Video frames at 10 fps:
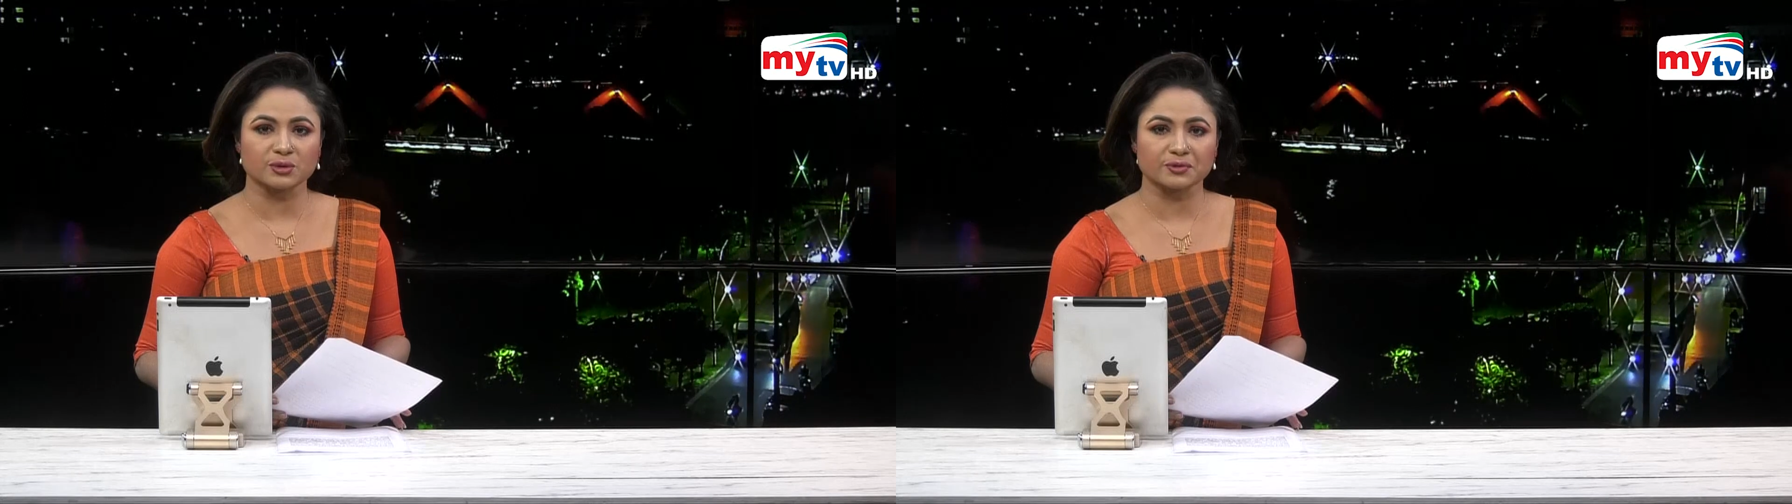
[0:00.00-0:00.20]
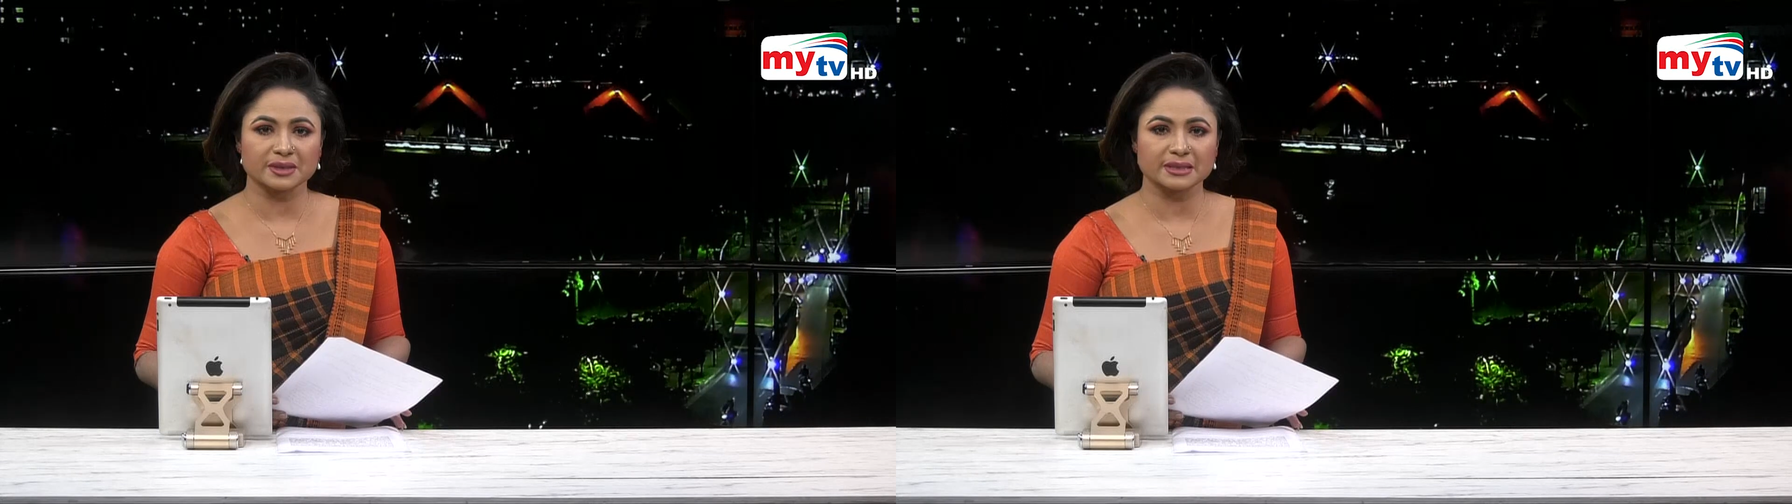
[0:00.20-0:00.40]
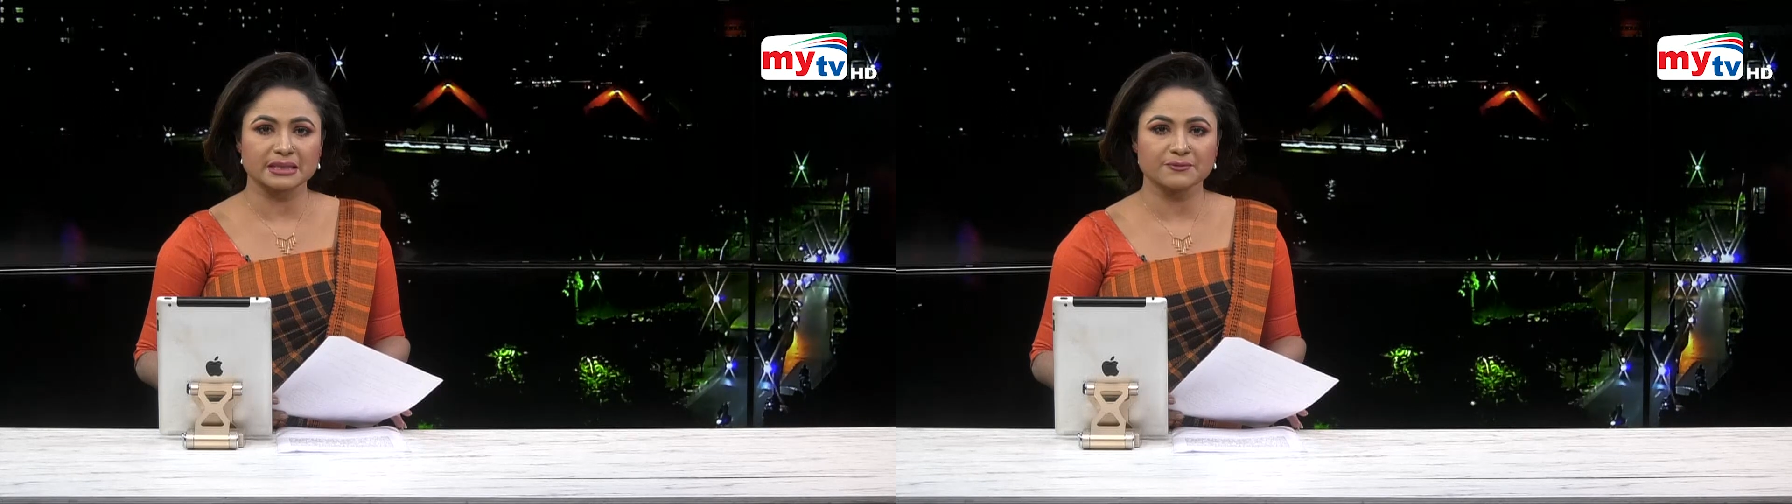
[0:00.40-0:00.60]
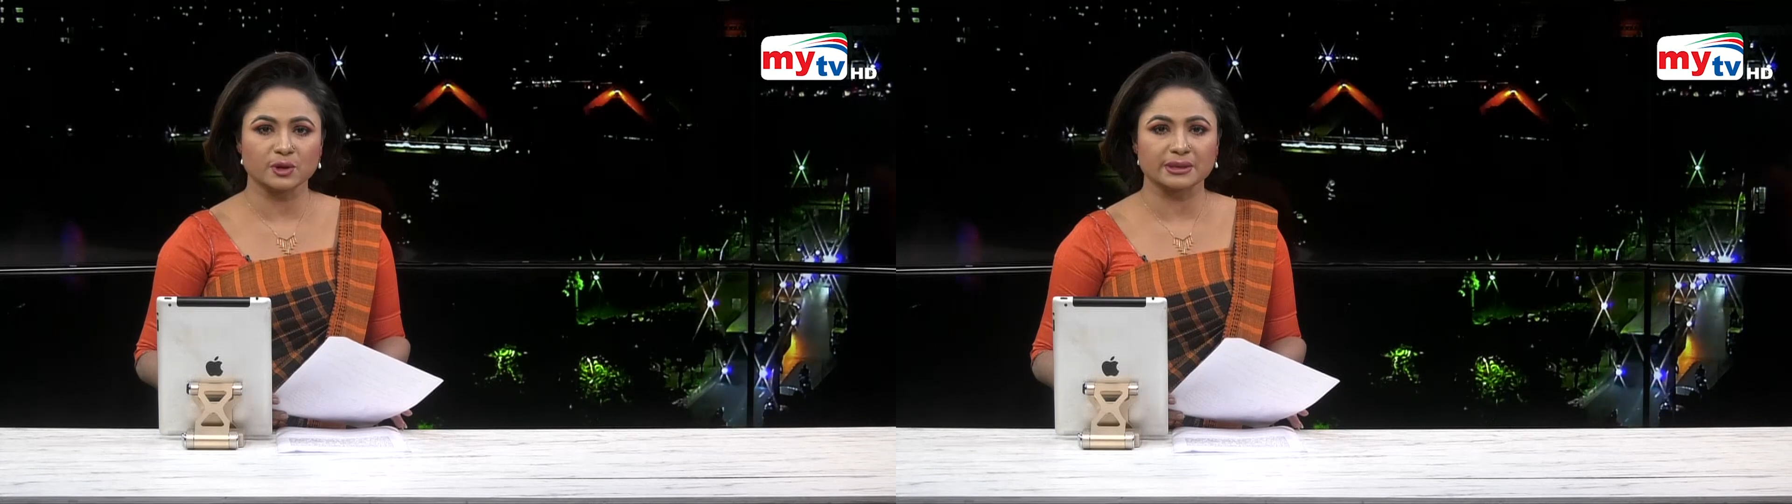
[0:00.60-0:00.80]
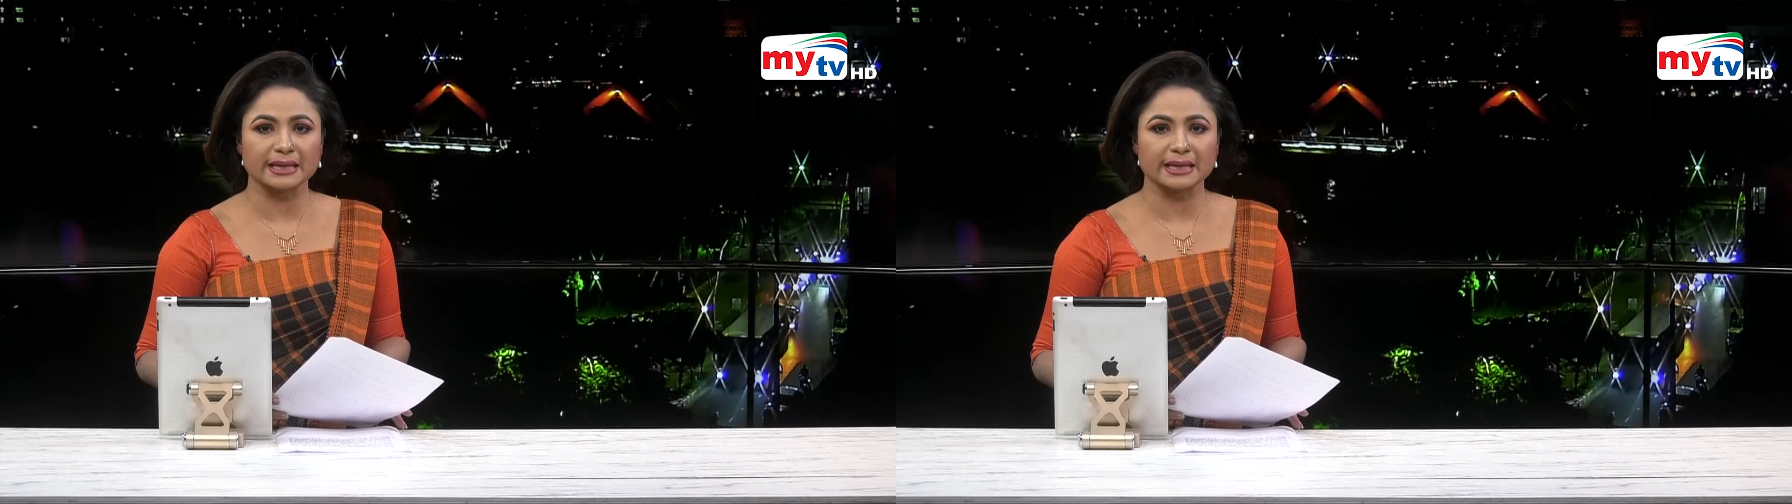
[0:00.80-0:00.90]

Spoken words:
University for the